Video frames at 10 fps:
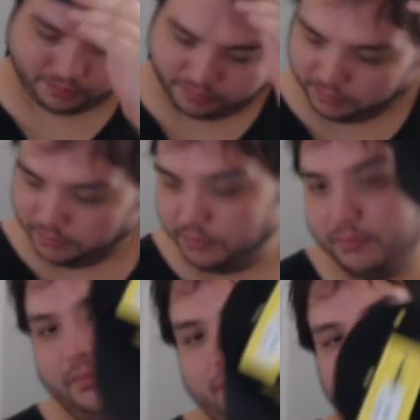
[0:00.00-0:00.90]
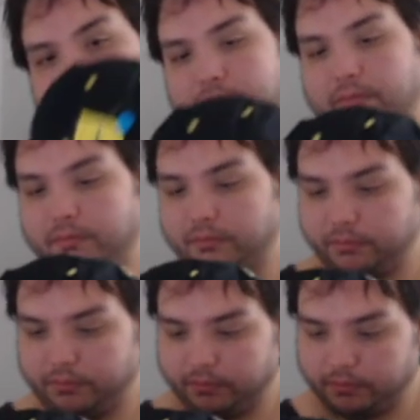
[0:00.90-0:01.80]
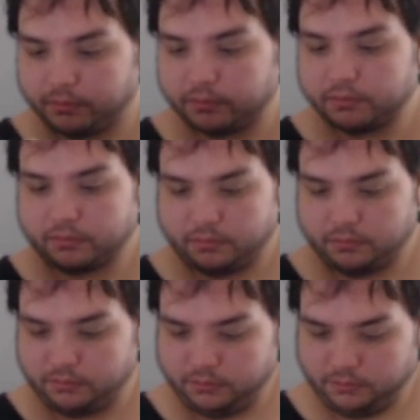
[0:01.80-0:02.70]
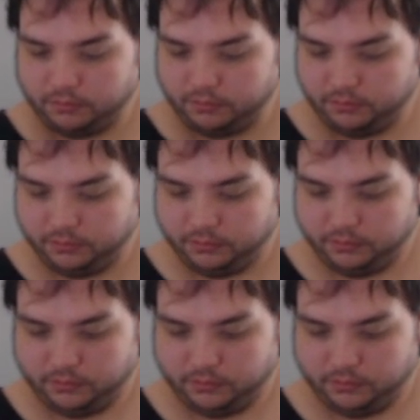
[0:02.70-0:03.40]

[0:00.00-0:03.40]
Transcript: No one is speaking in this clip.